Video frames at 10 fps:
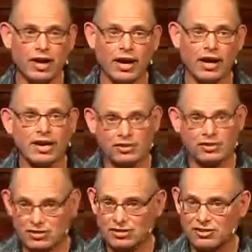and yet
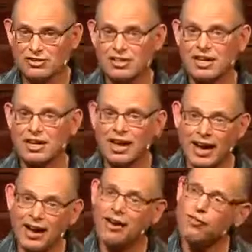to see
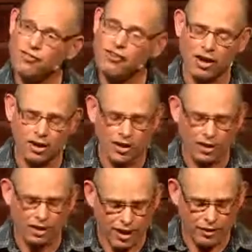how far
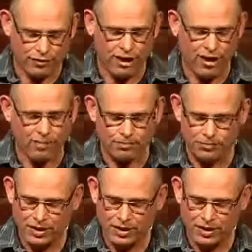they have come